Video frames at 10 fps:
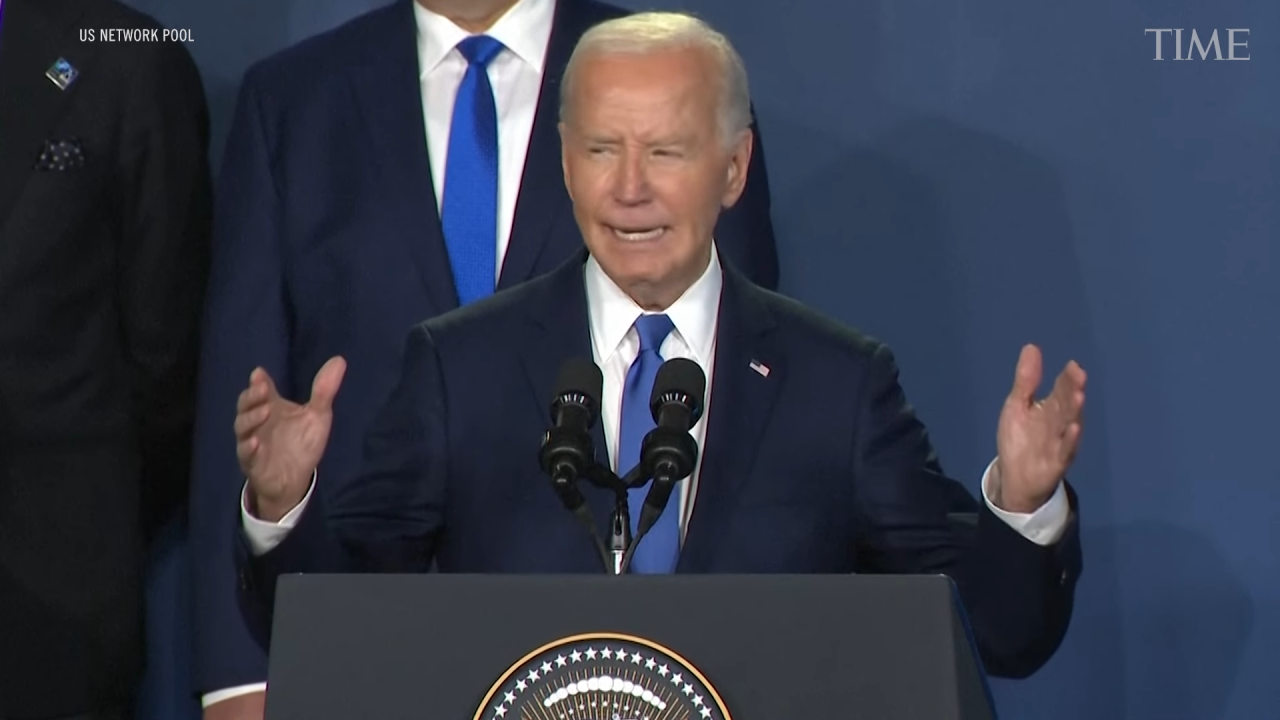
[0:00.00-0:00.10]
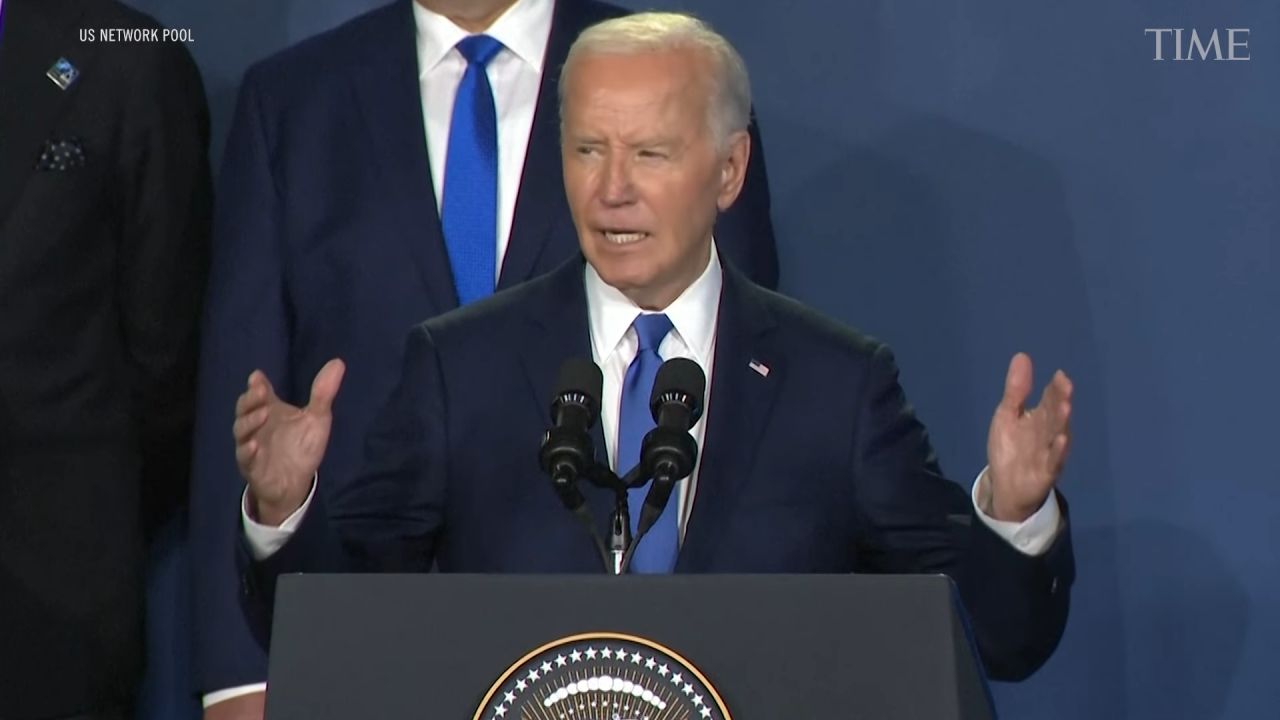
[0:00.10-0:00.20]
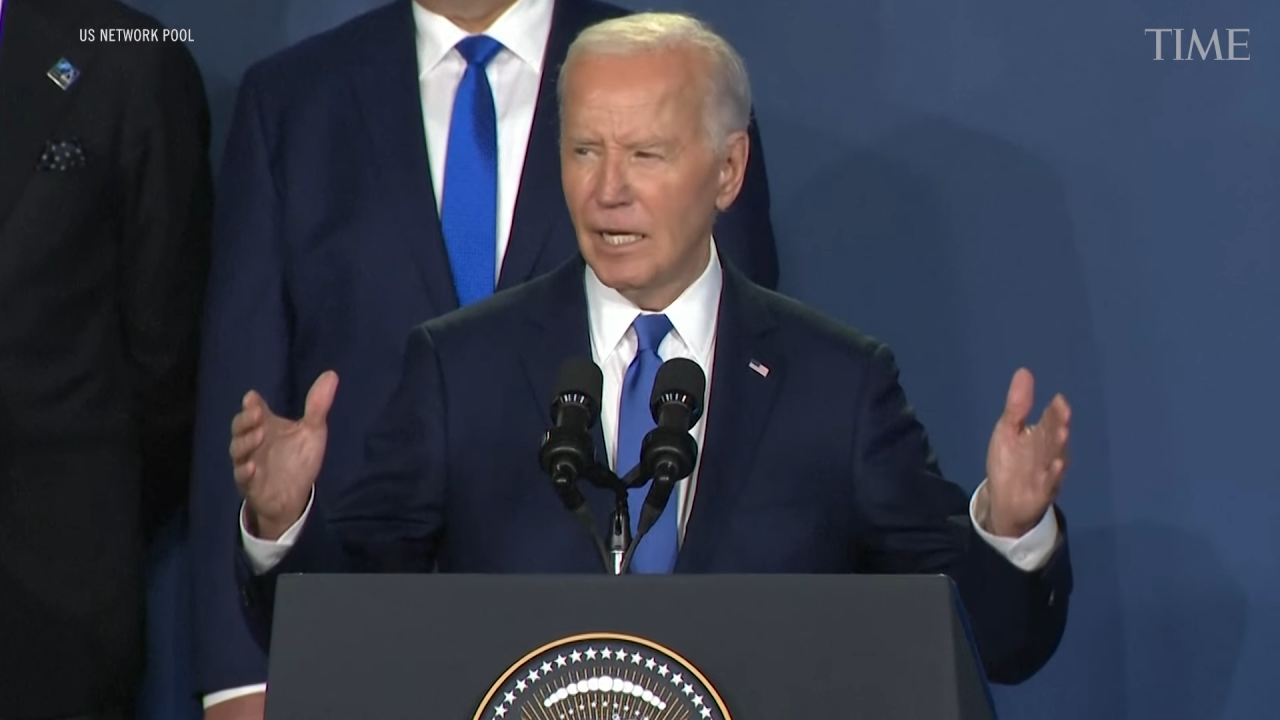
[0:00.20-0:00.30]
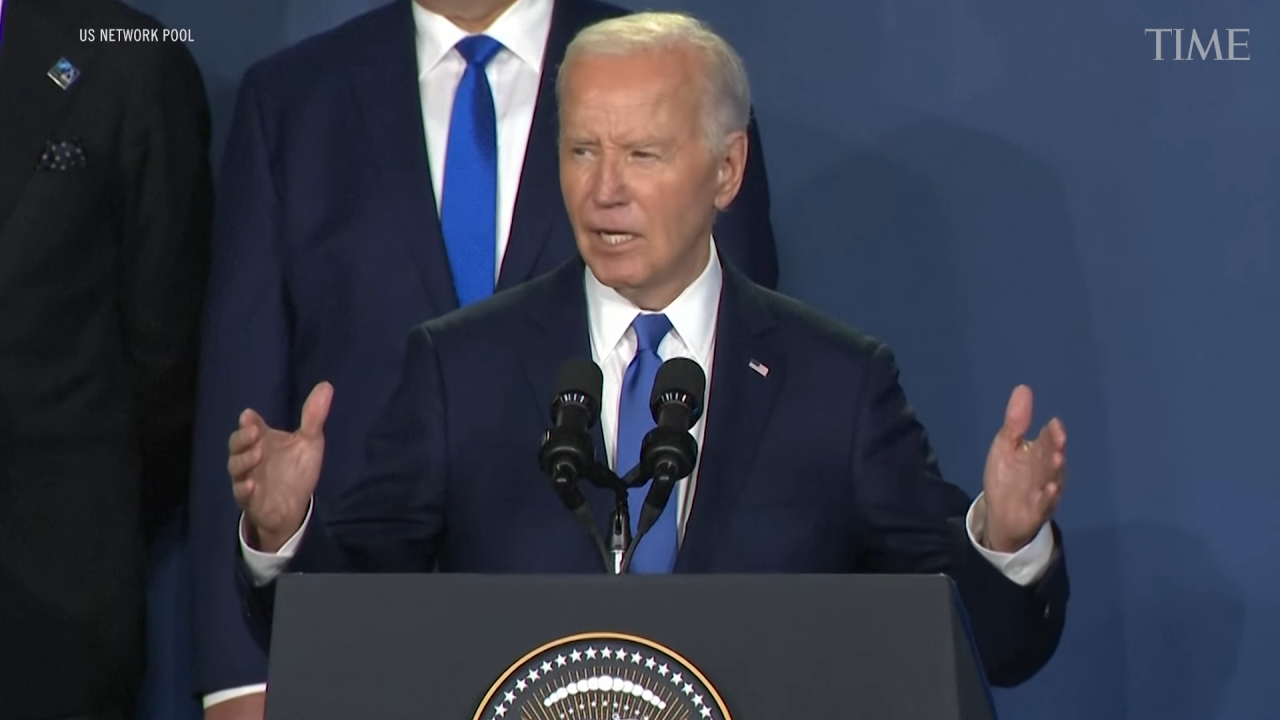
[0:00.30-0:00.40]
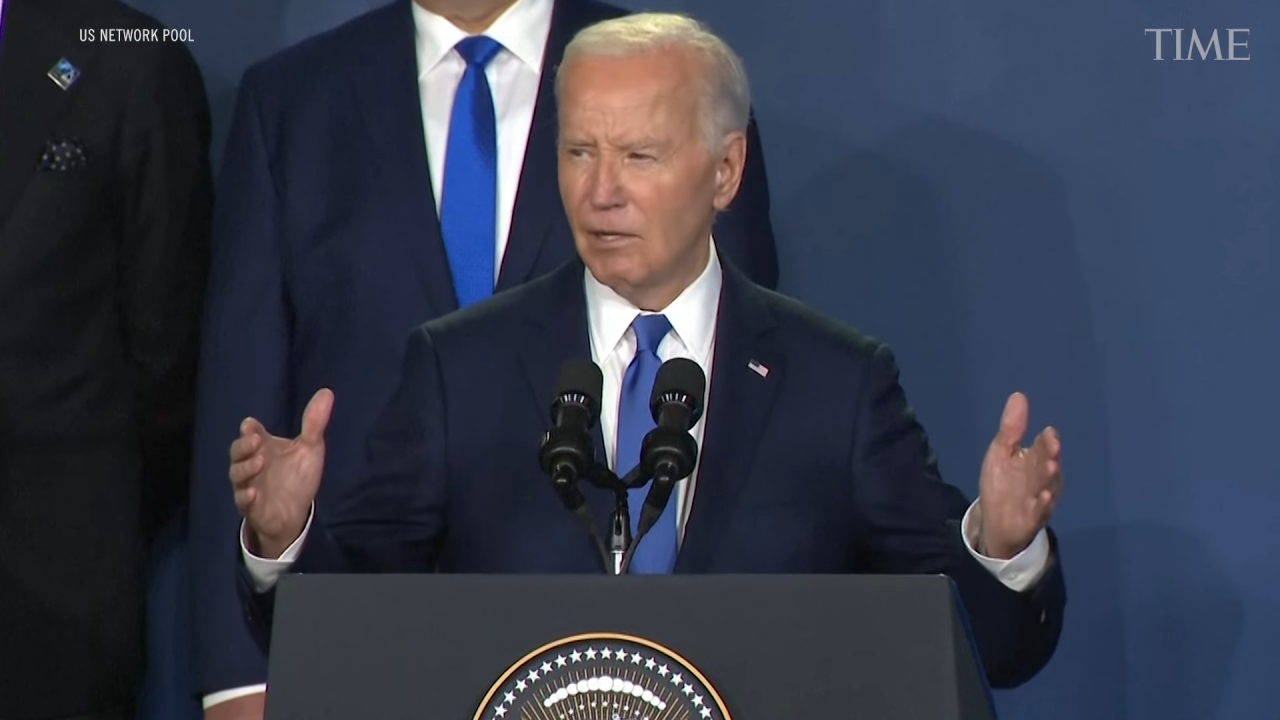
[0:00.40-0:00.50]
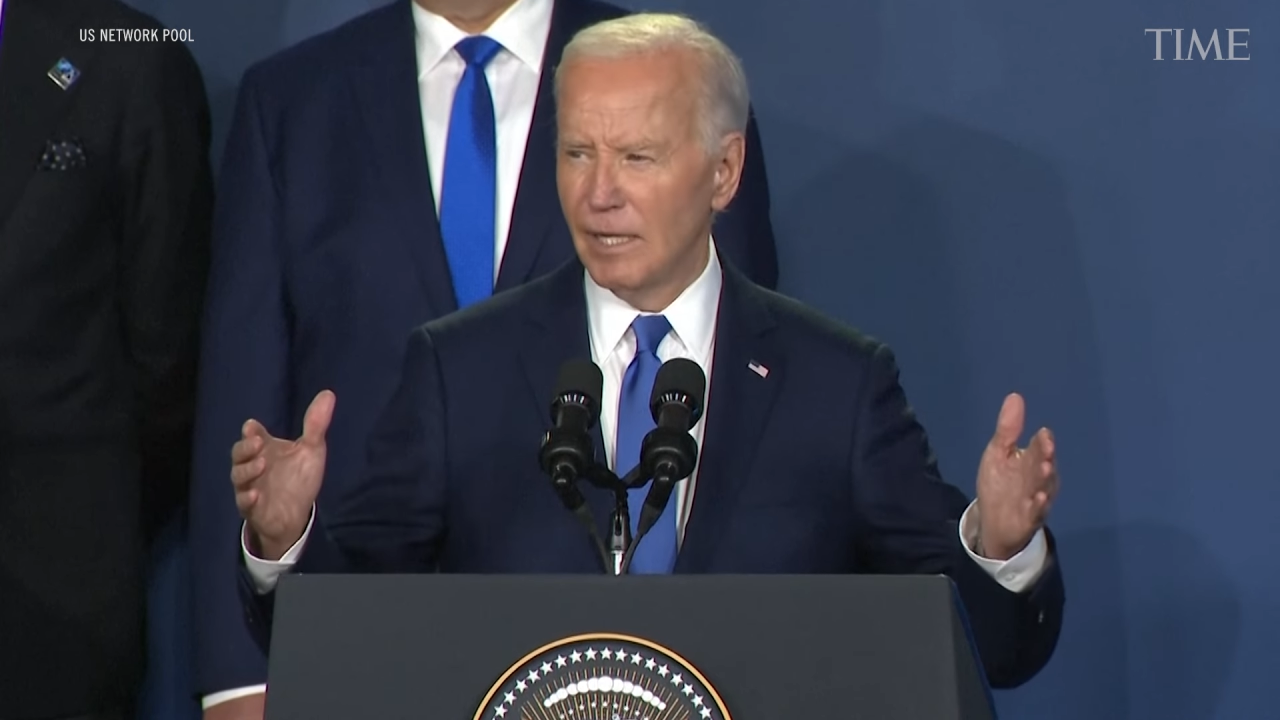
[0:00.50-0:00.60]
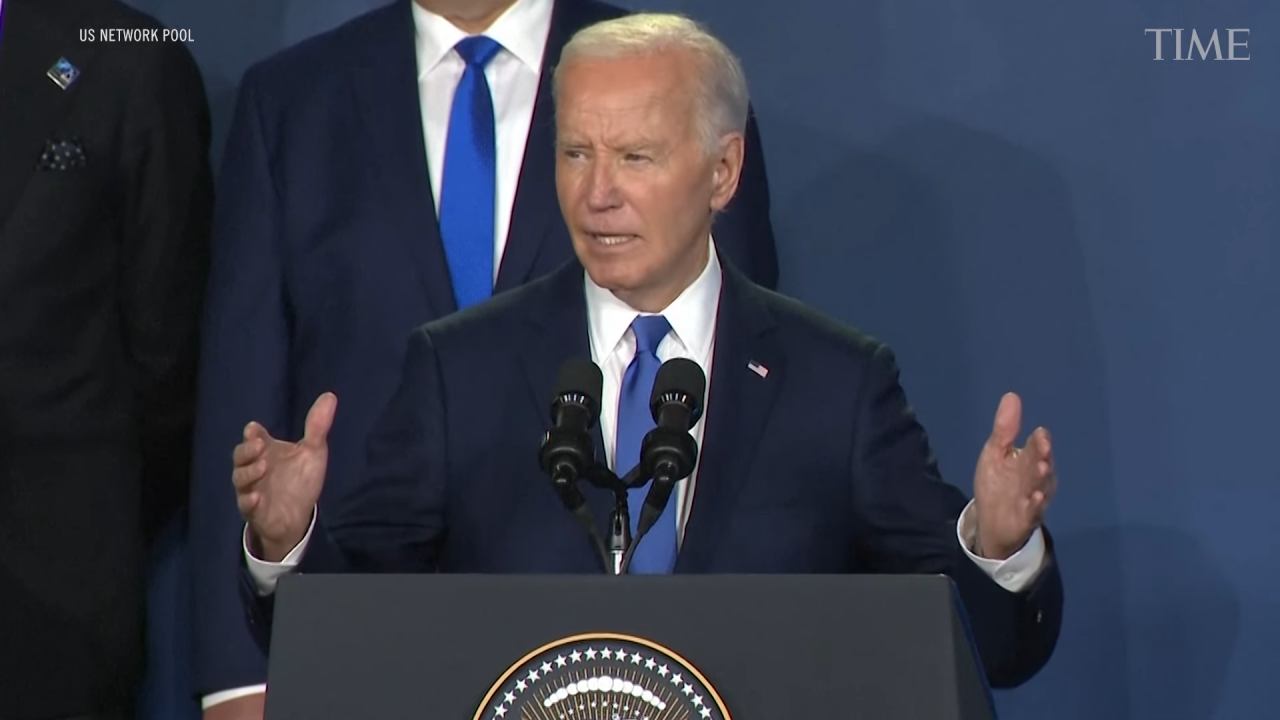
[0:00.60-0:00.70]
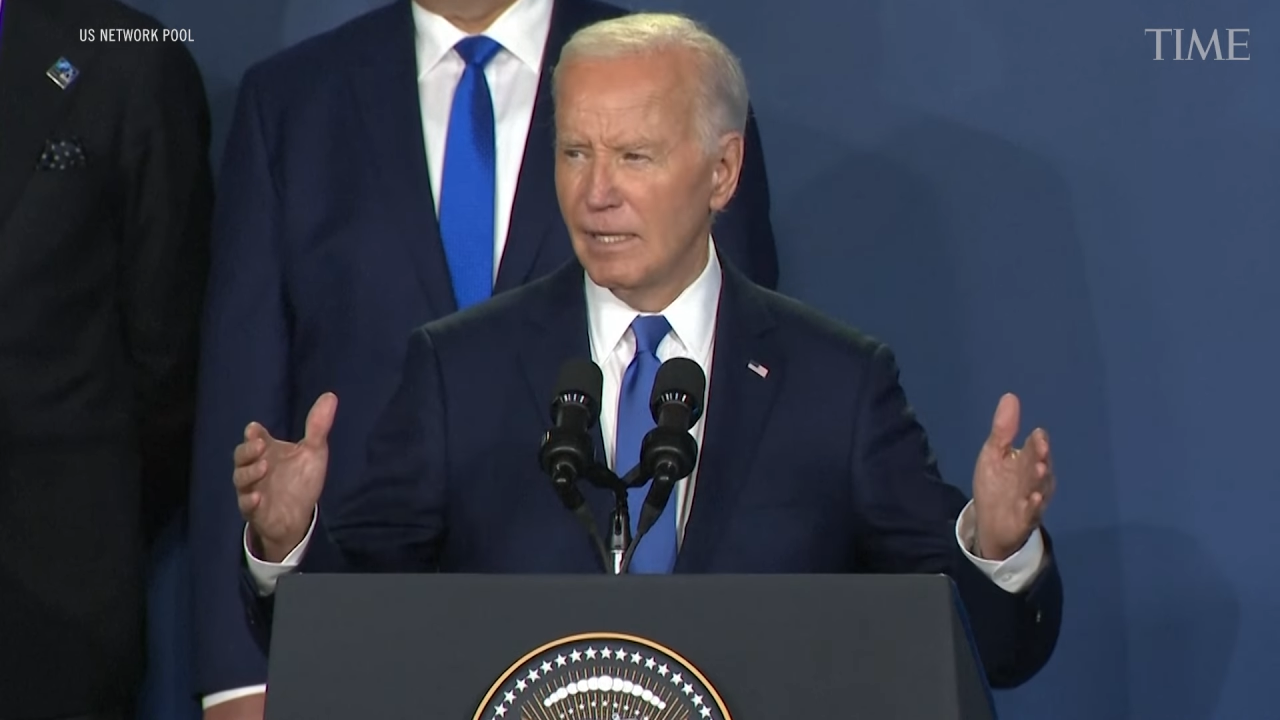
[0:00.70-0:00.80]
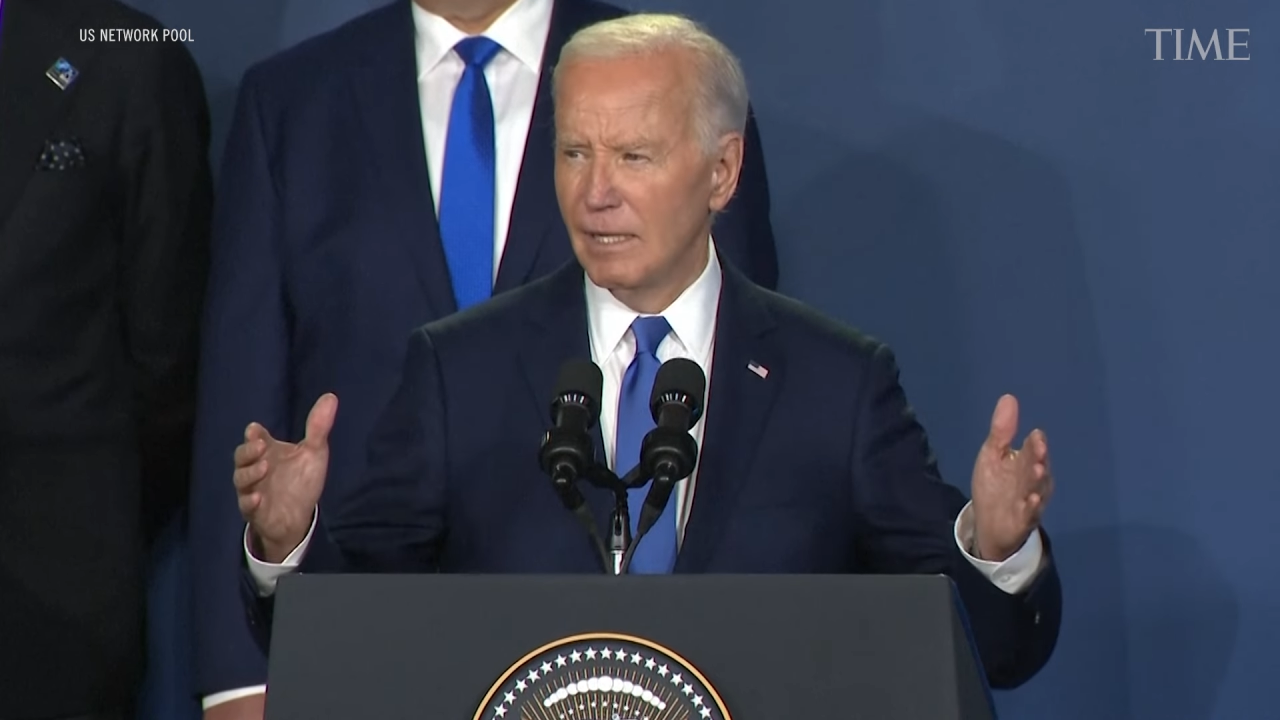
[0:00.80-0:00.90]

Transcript: and clearly.